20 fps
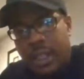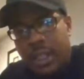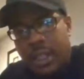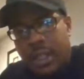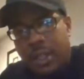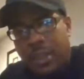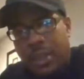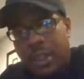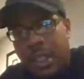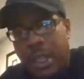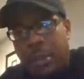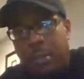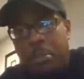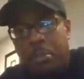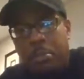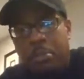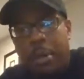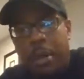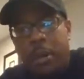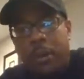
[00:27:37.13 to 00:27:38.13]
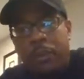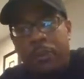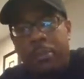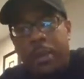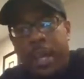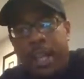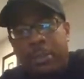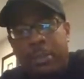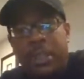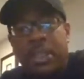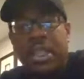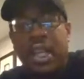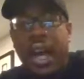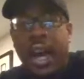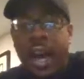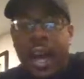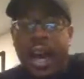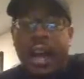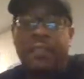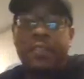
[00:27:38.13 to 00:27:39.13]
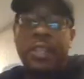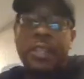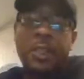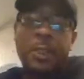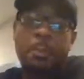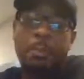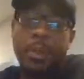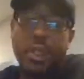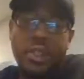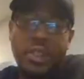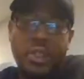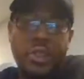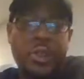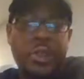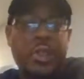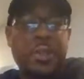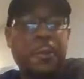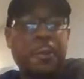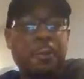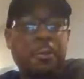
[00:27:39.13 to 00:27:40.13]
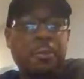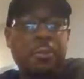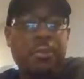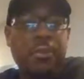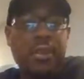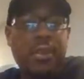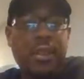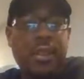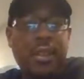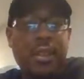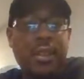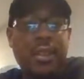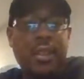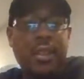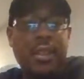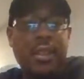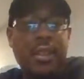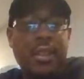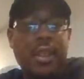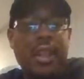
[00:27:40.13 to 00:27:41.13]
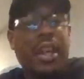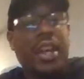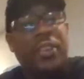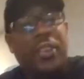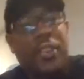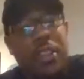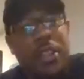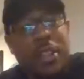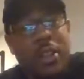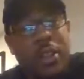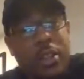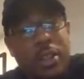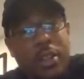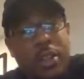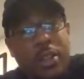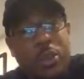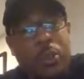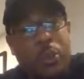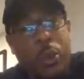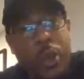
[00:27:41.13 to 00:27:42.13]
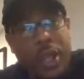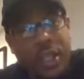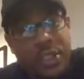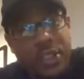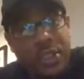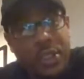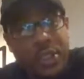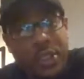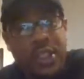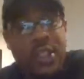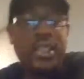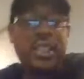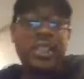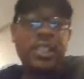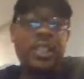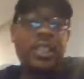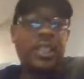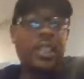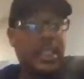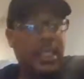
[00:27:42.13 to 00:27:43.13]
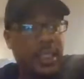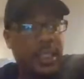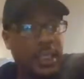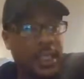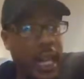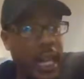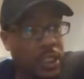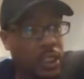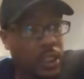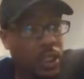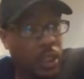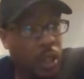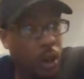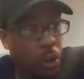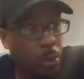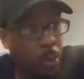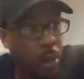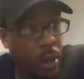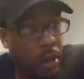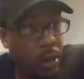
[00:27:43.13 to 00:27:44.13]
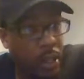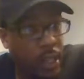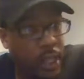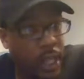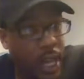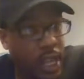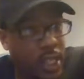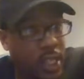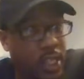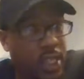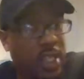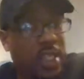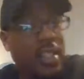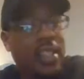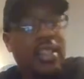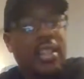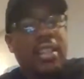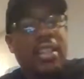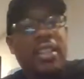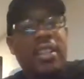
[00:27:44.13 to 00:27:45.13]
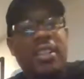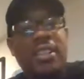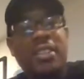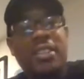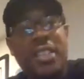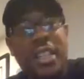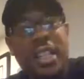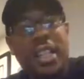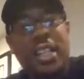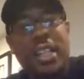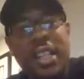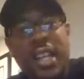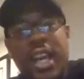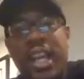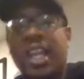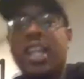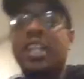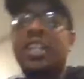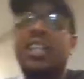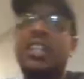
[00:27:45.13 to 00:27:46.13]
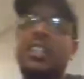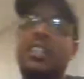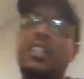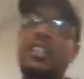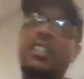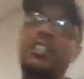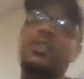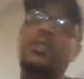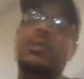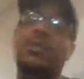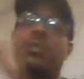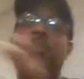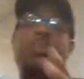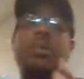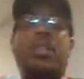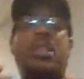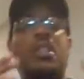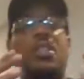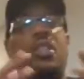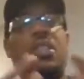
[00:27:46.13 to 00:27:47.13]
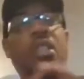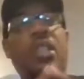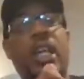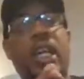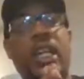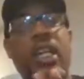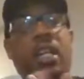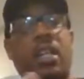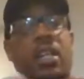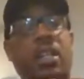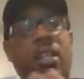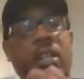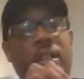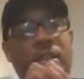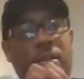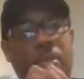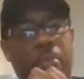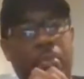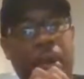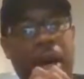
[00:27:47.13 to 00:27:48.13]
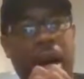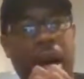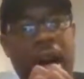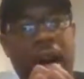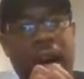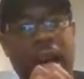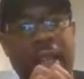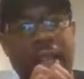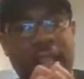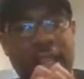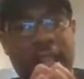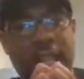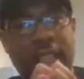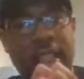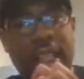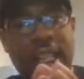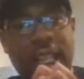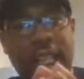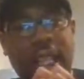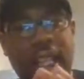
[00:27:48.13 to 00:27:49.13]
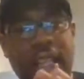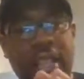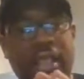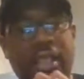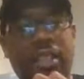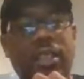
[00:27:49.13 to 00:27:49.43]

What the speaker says: You know what I'm saying? Both babies have the Spencer and the Windsor Saxe-Coburg-Gaethje DNA. This is going to be the genetic bond they need